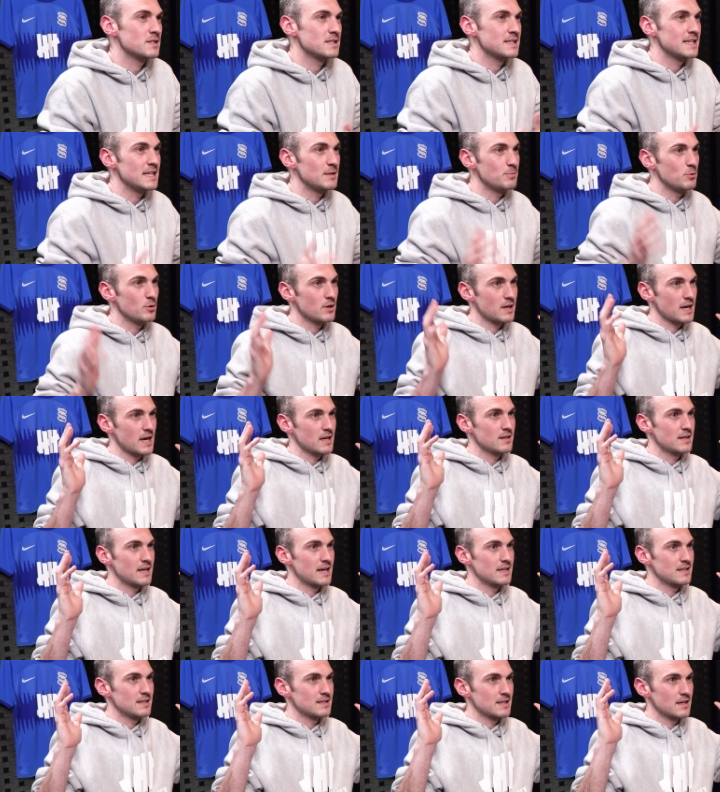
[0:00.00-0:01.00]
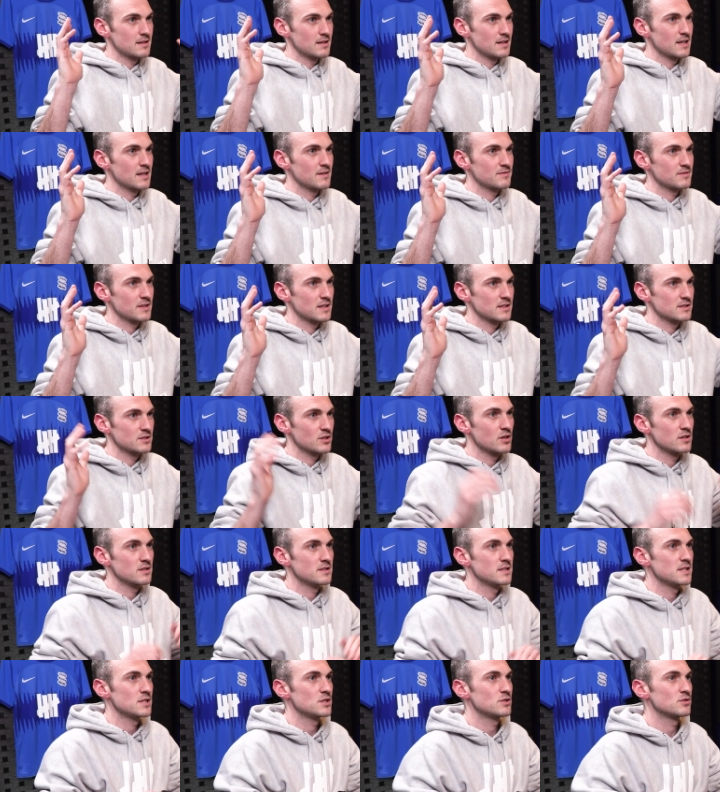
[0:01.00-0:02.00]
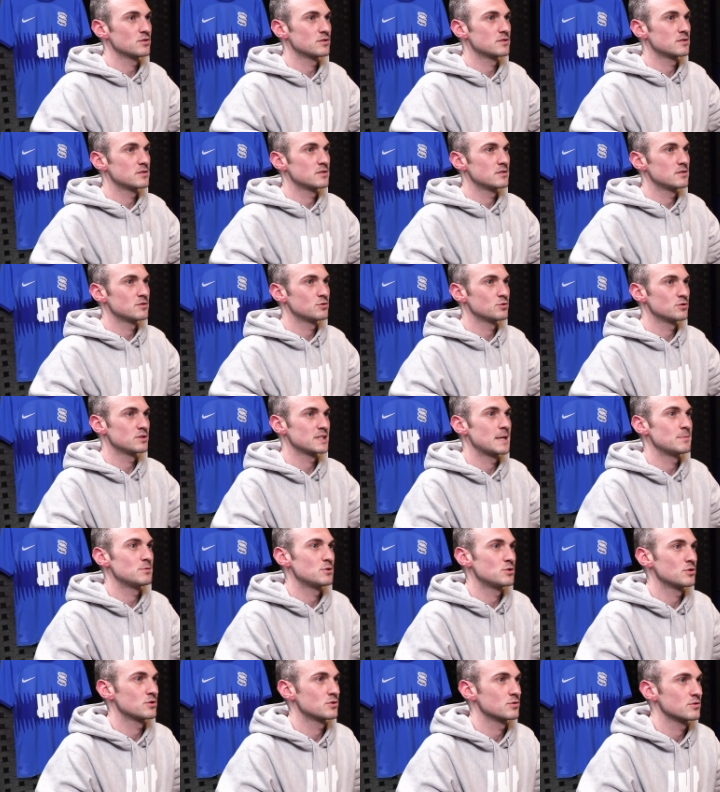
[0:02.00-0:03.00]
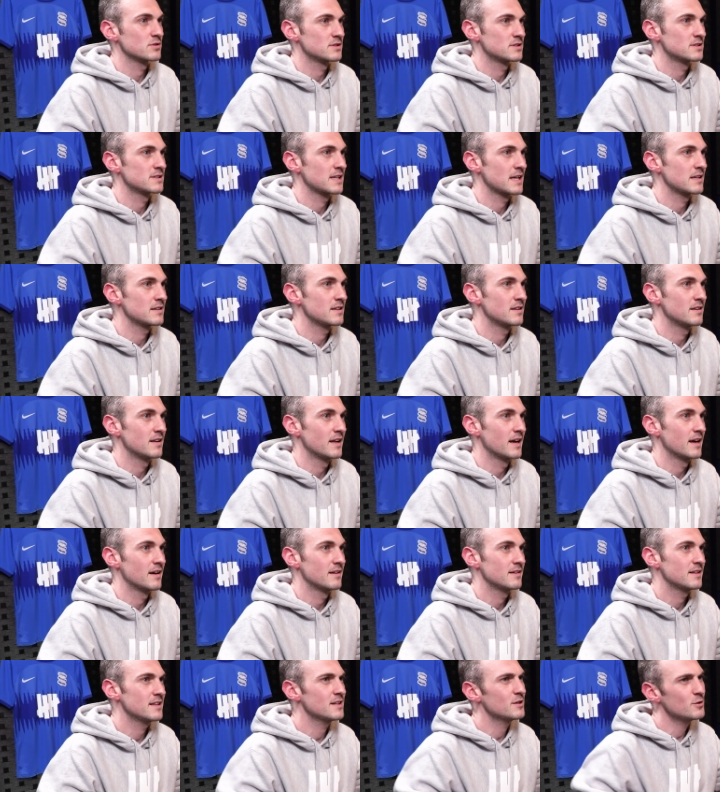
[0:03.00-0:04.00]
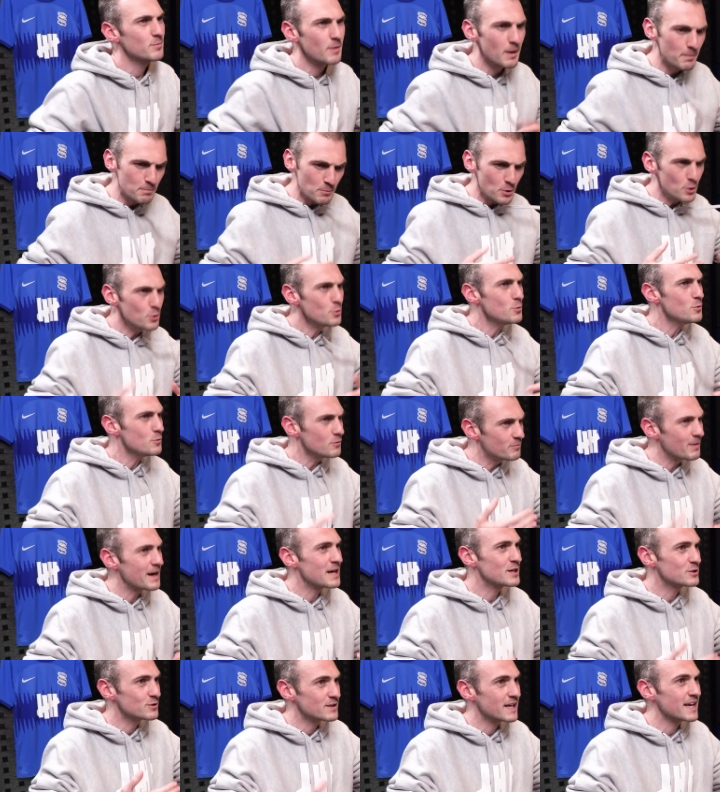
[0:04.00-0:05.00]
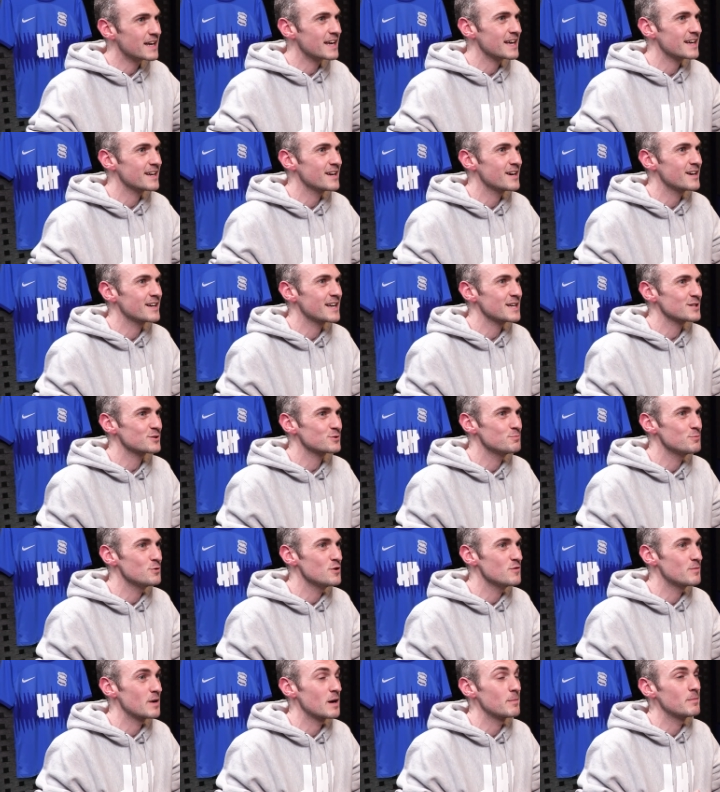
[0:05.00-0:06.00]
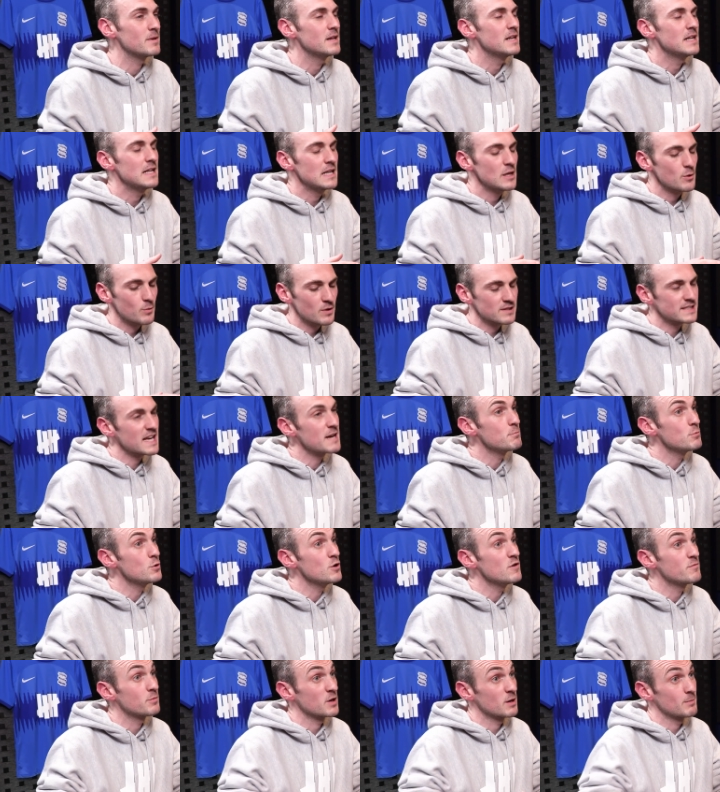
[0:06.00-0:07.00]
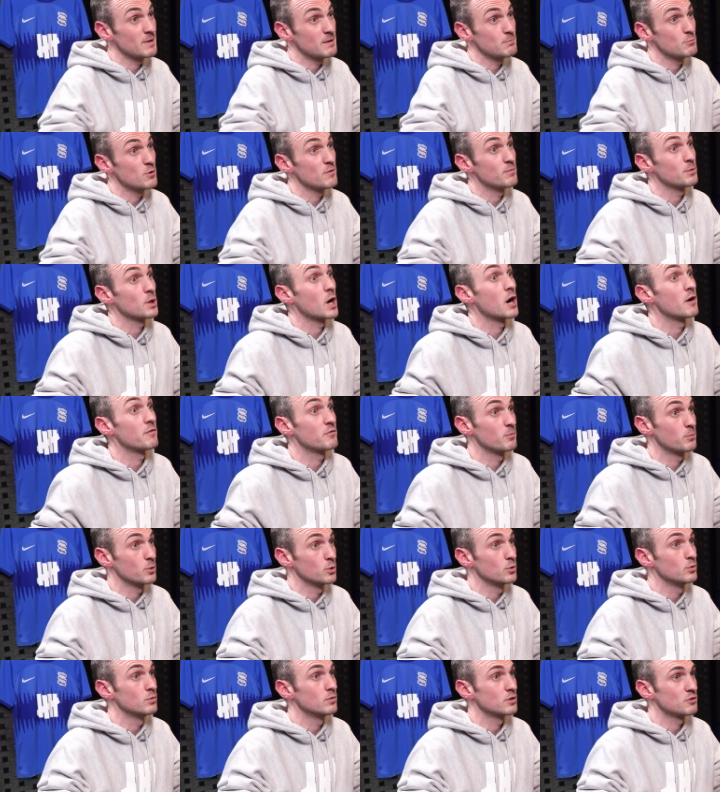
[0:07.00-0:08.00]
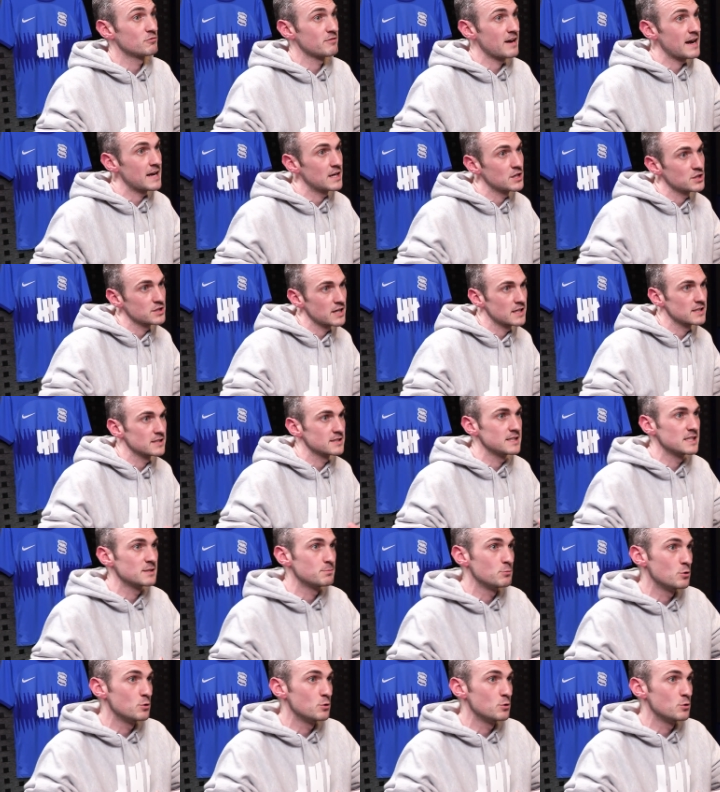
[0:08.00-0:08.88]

has Lee Buchanan had it down the left-hand side and Jordan James is just sort of standing there. Come on, move, get some move. When I say movement, I mean movement off the ball, creating chances,